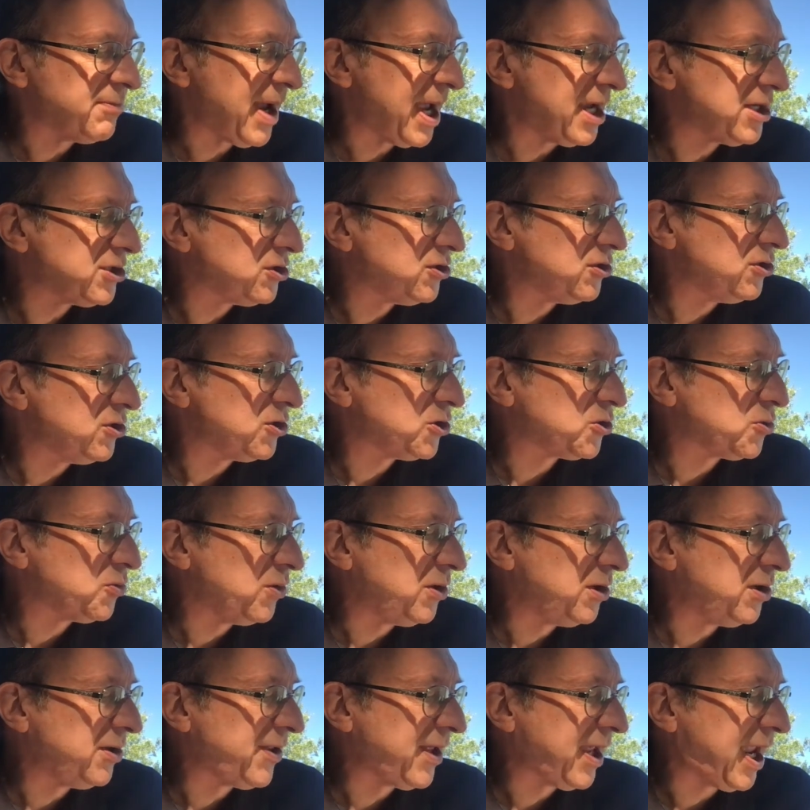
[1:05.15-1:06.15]
As
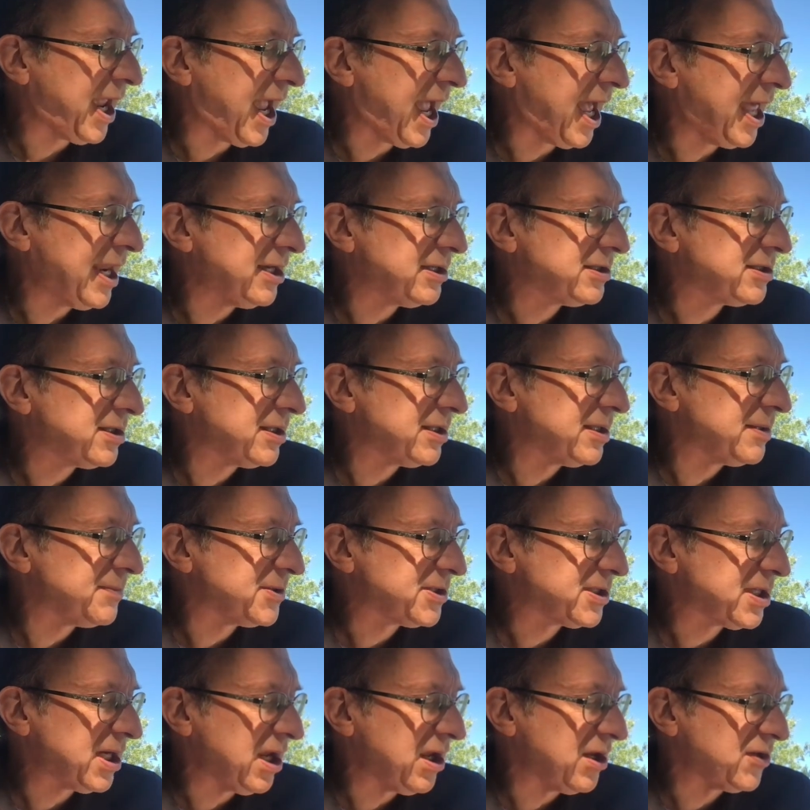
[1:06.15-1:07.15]
usual, they had it to
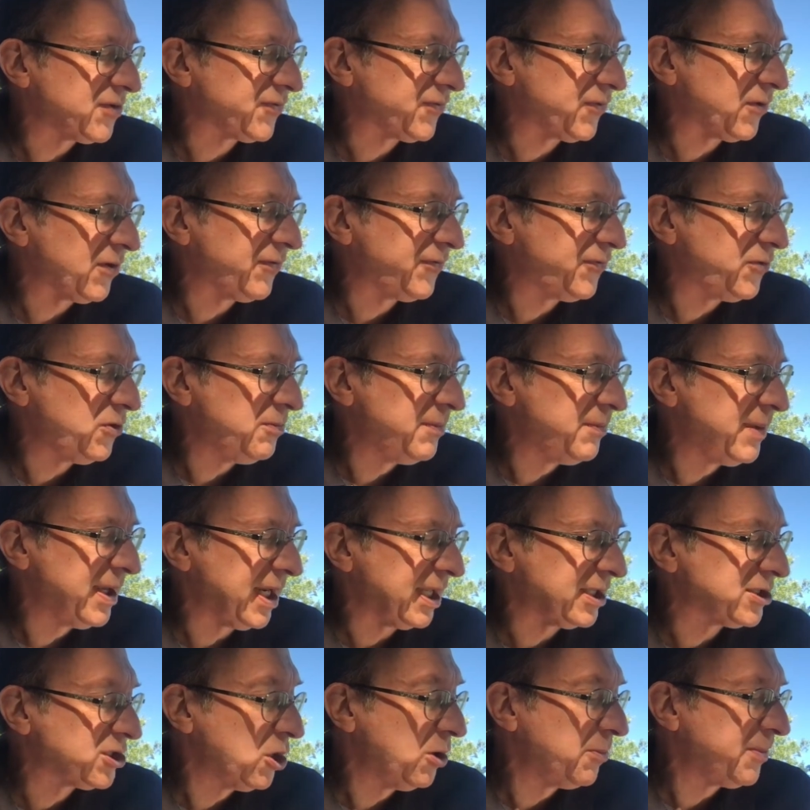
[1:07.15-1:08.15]
themselves for a few
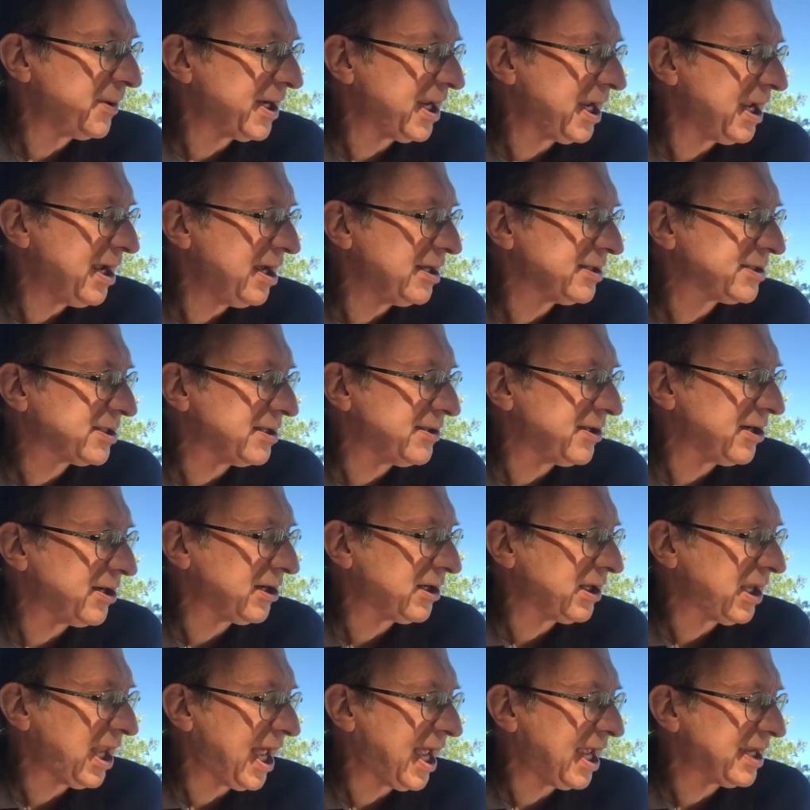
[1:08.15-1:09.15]
minutes. Nobody else in their
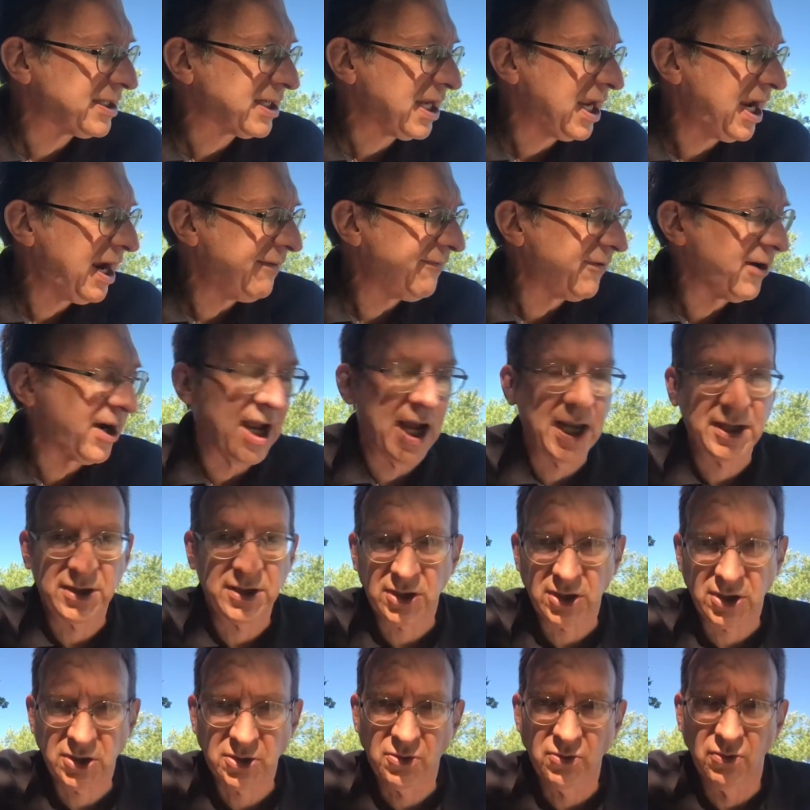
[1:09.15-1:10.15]
class ever got
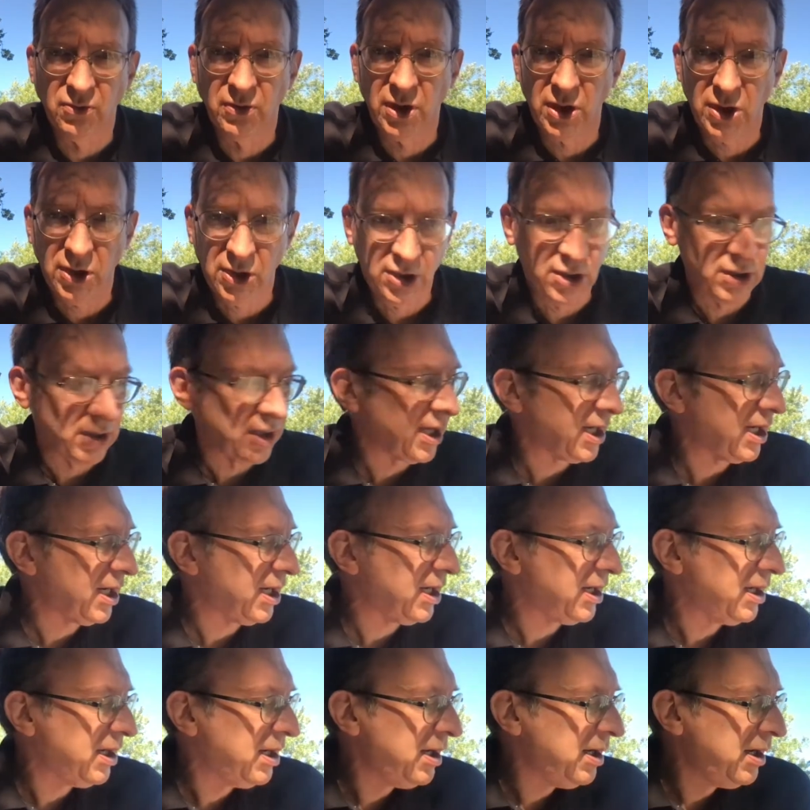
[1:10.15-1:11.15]
to school early.
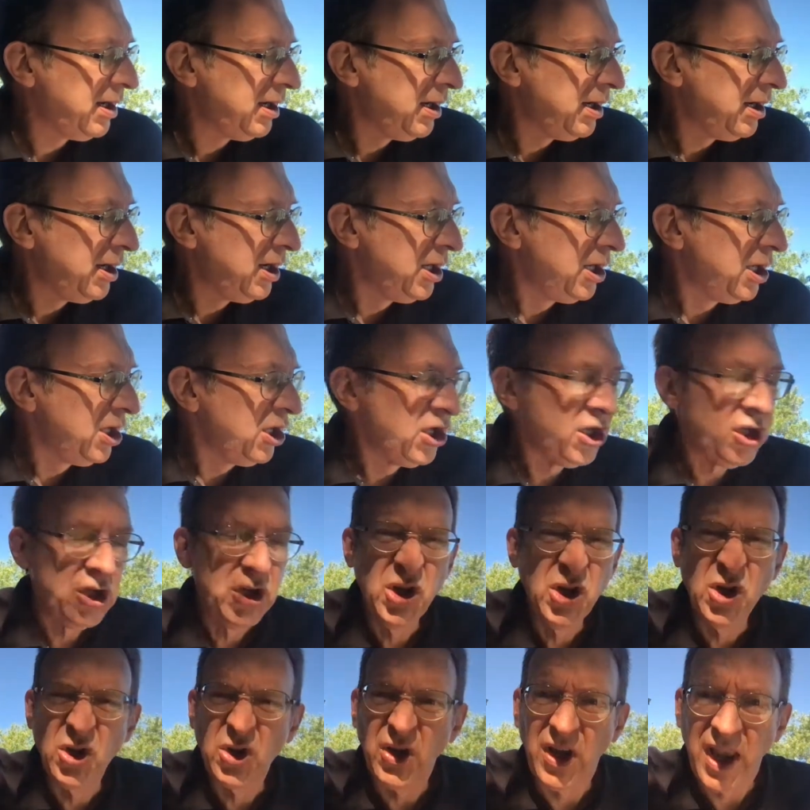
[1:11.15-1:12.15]

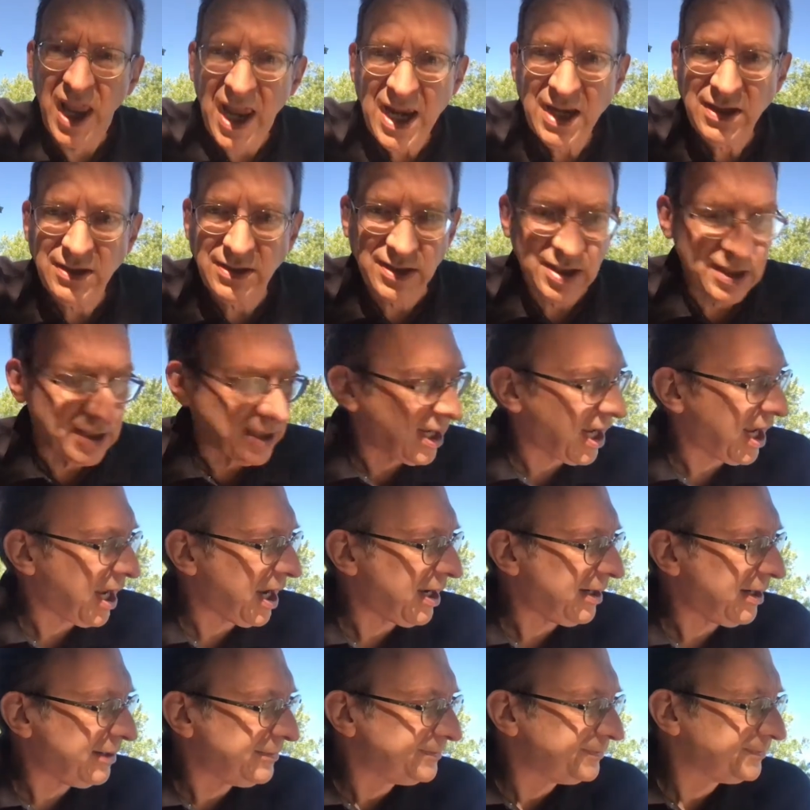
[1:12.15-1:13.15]
"You're late
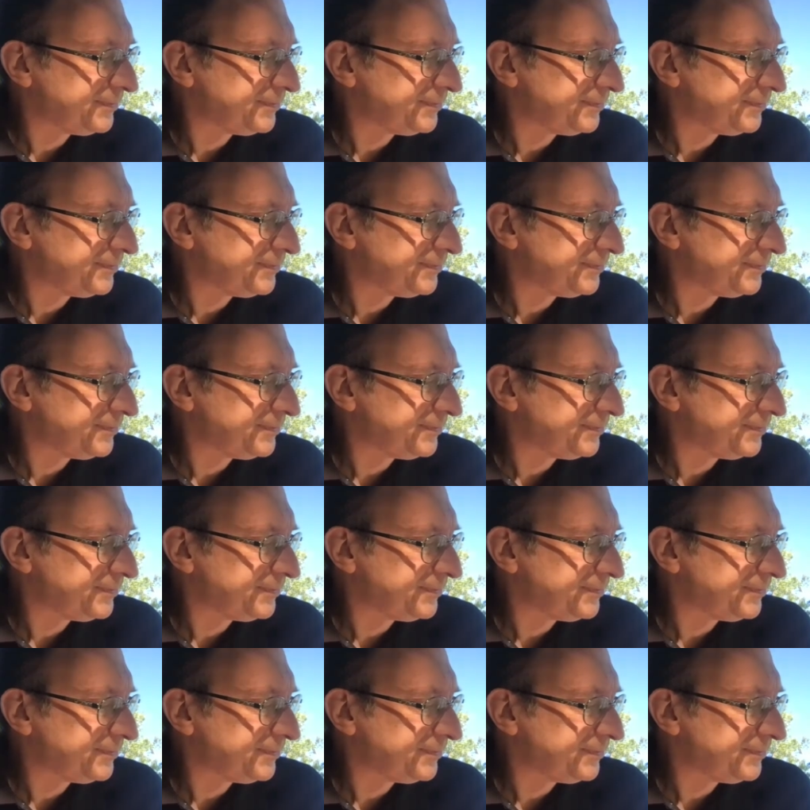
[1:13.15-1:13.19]
today."